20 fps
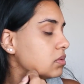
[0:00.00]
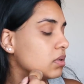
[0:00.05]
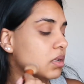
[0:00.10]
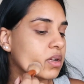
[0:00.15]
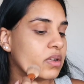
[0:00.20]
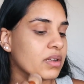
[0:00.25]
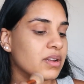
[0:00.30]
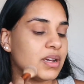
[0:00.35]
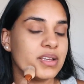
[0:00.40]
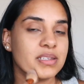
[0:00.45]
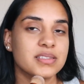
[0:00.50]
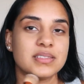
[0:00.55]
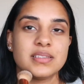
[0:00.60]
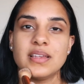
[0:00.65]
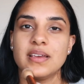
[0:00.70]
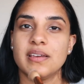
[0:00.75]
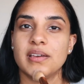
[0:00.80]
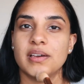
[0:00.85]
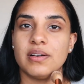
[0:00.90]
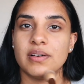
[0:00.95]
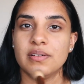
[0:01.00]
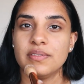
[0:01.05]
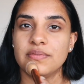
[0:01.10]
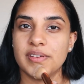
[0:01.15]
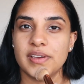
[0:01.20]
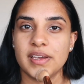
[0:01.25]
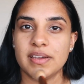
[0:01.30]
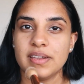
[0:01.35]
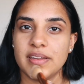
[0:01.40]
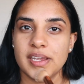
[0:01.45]
a nice layer of
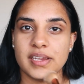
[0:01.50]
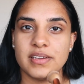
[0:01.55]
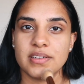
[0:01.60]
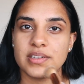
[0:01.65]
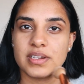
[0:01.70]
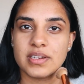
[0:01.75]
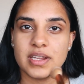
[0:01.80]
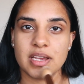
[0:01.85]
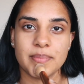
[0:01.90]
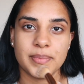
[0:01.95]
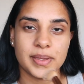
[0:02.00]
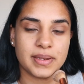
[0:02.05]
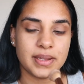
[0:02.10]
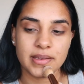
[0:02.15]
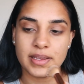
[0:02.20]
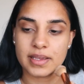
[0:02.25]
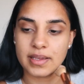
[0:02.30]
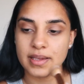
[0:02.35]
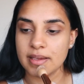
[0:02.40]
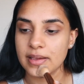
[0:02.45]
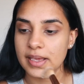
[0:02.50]
foundation happening.